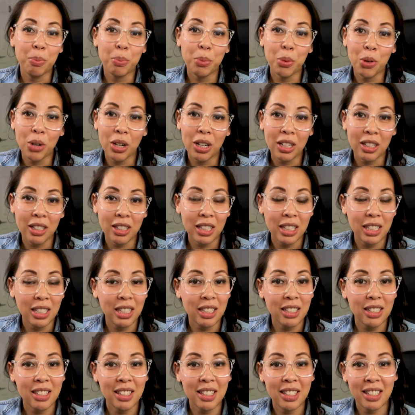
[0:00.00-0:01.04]

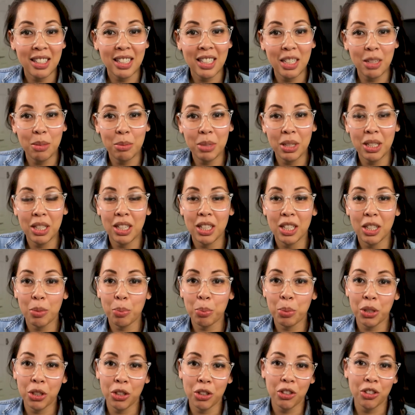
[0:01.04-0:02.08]
boiling, steaming,
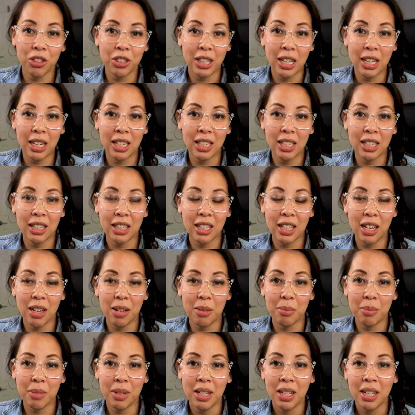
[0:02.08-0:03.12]
pureeing
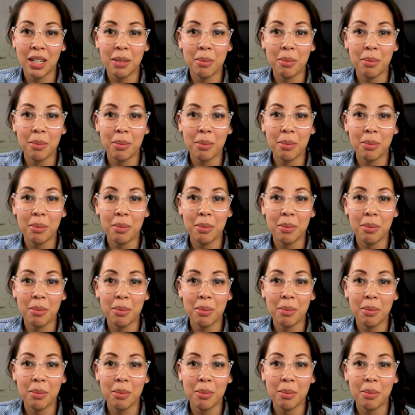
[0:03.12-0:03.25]
them,